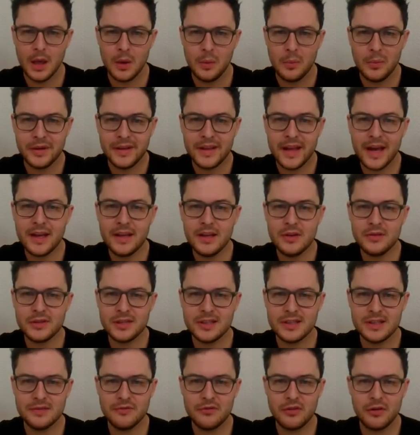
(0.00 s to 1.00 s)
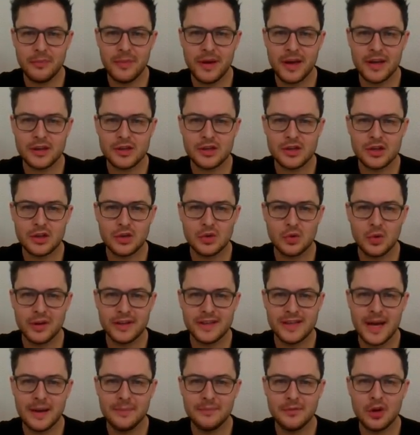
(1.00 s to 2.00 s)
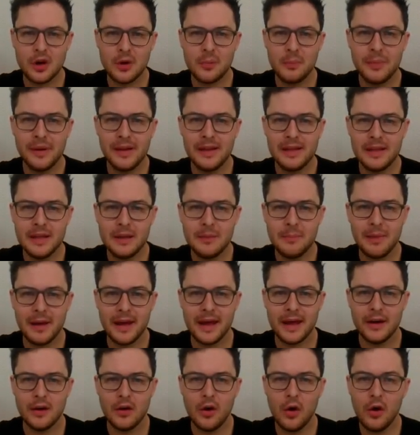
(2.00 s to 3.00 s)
We then use this information to adapt our building plan